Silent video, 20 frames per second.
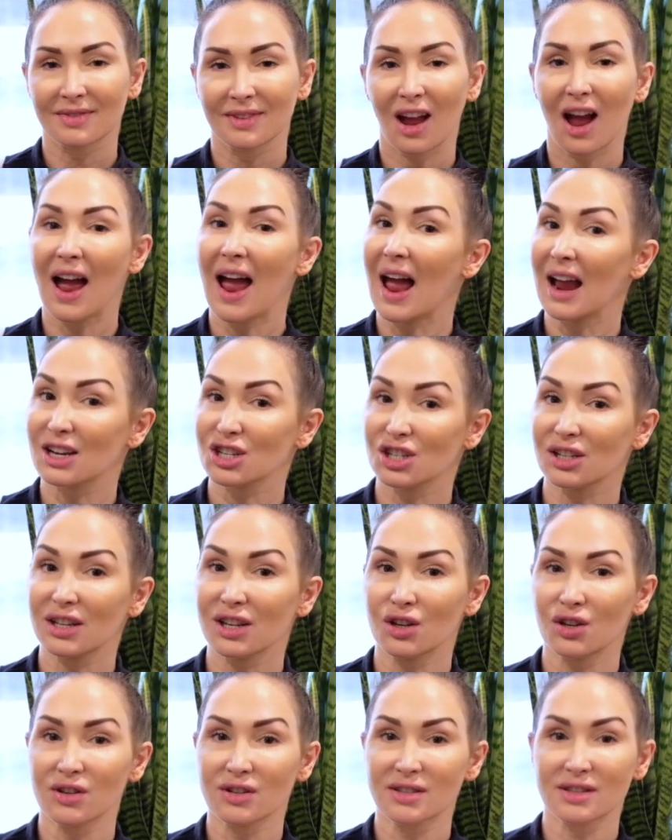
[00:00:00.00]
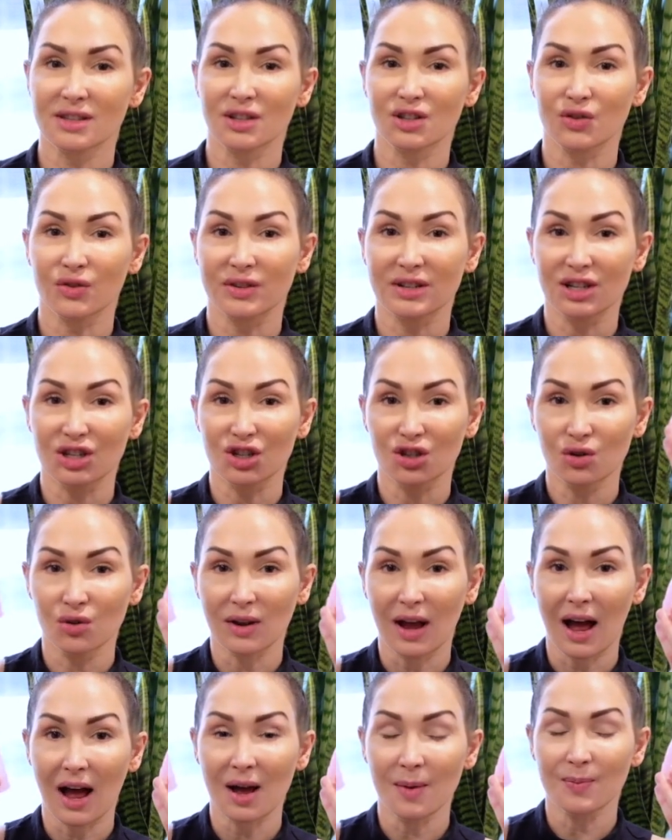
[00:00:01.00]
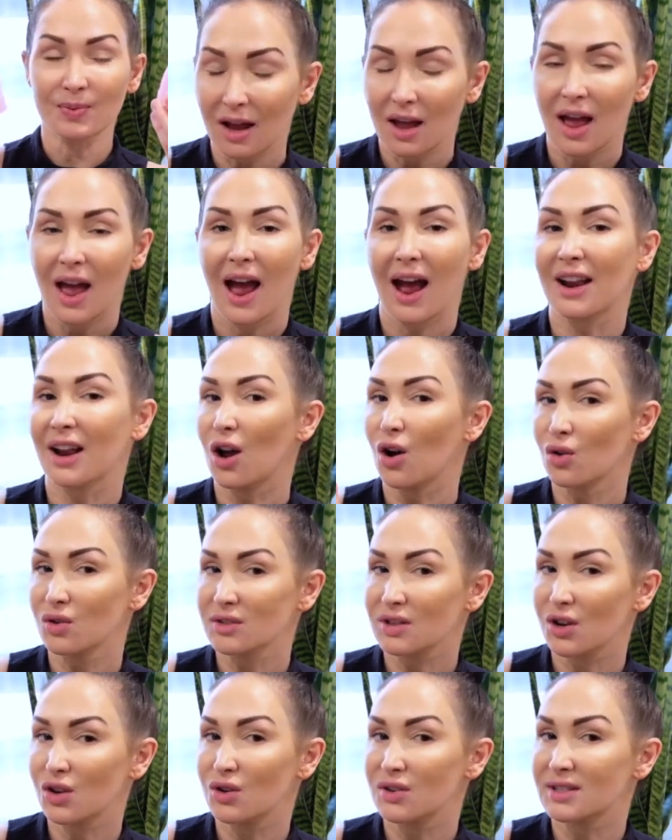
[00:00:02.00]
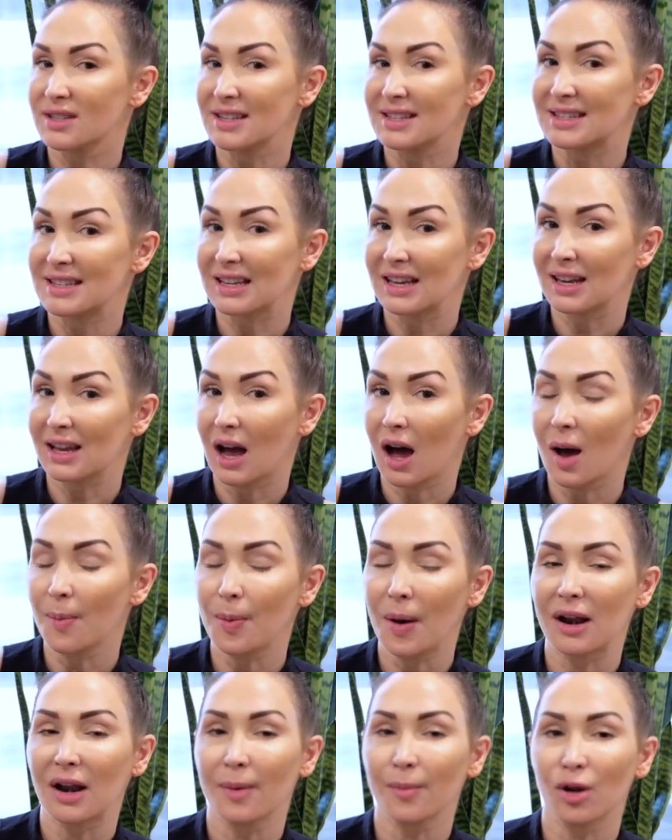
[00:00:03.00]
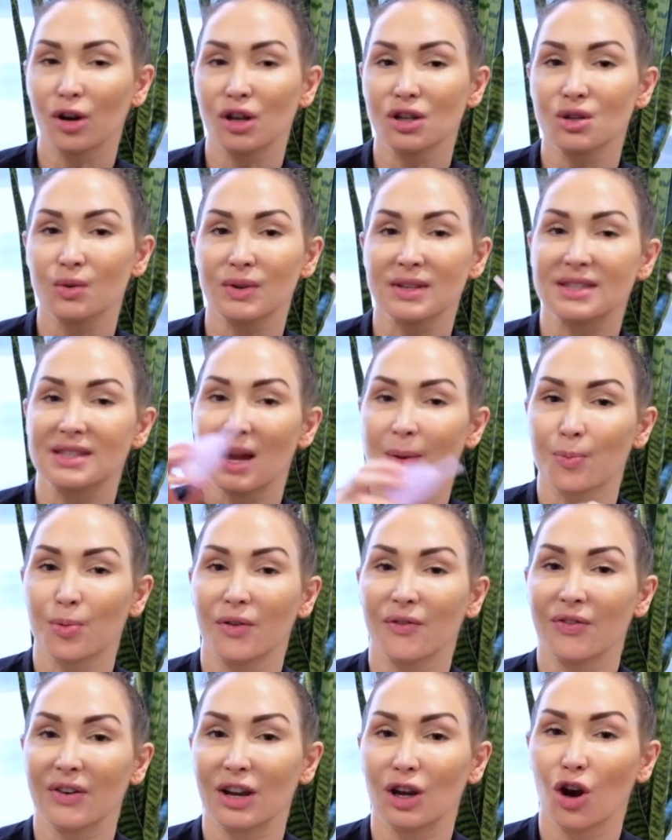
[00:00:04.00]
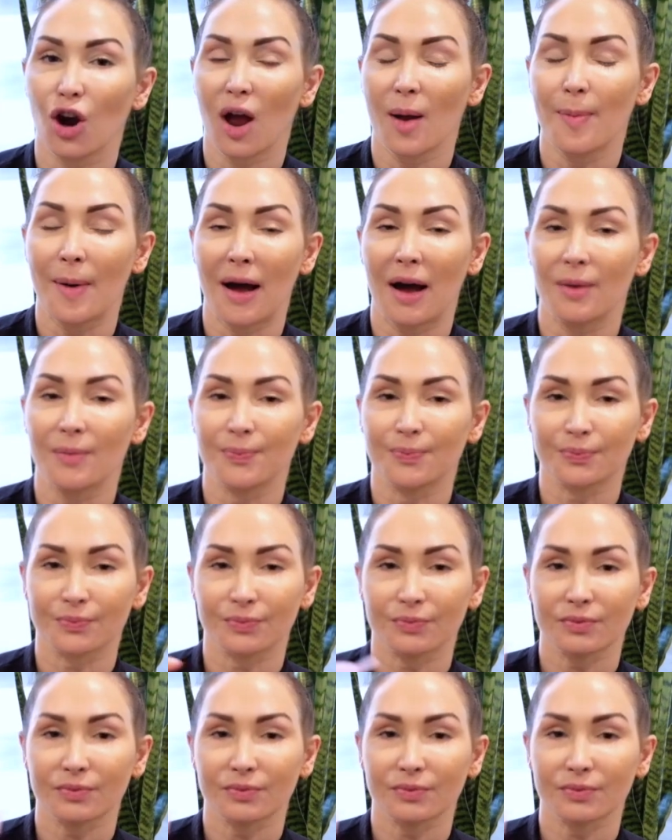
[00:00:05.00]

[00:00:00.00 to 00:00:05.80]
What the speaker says: I actually used the traditional cup, and I also used a Ziggy Cup, and I'm going to do a separate video about